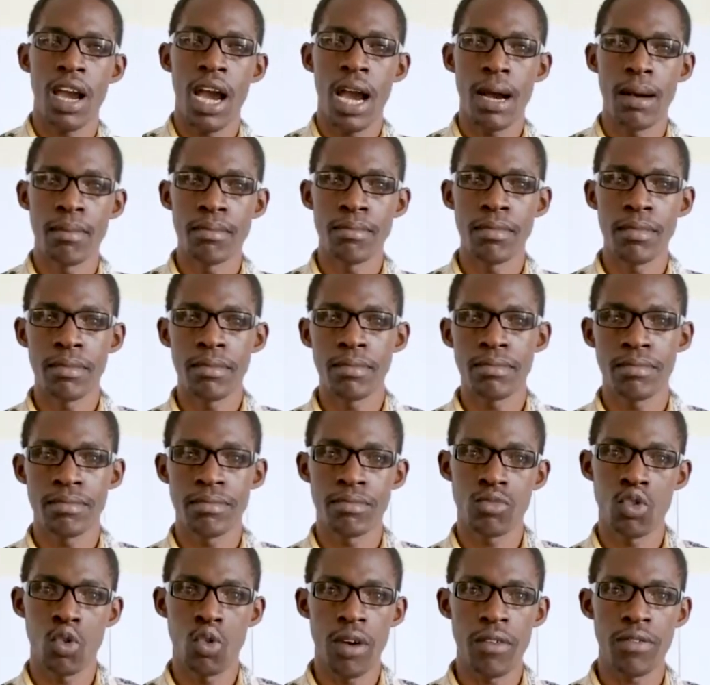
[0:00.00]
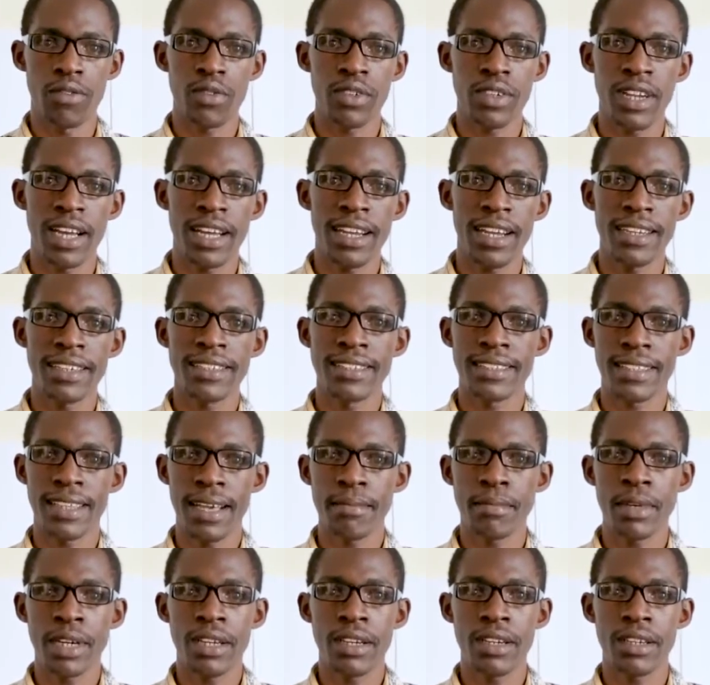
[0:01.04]
I'm Wafula Alan
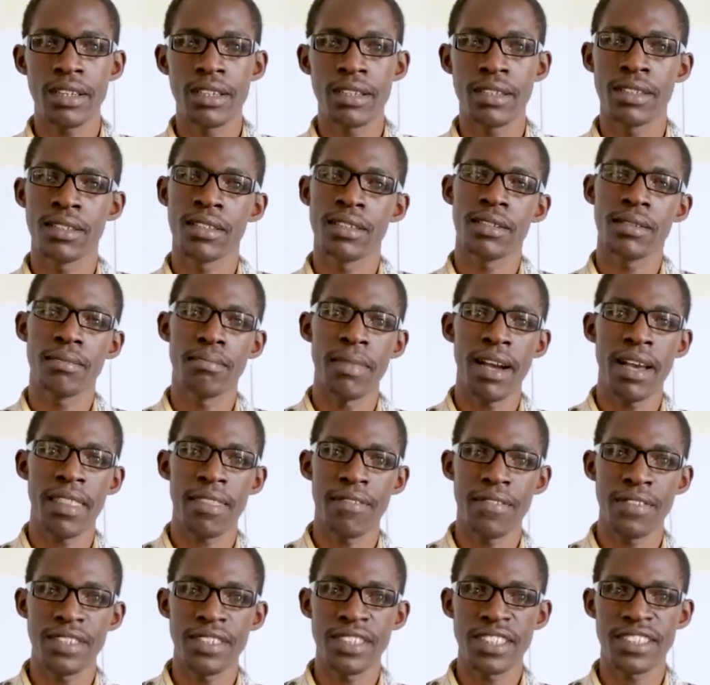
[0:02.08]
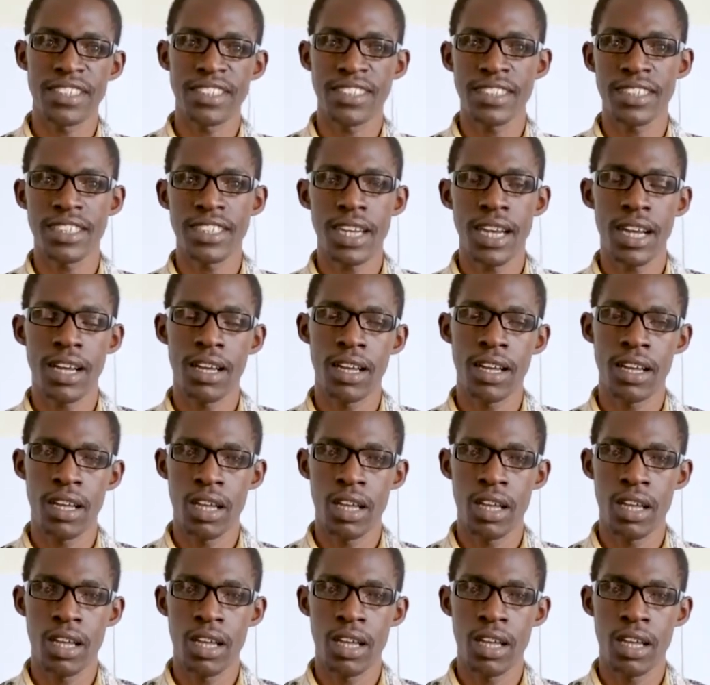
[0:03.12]
Samuel, math physics teacher,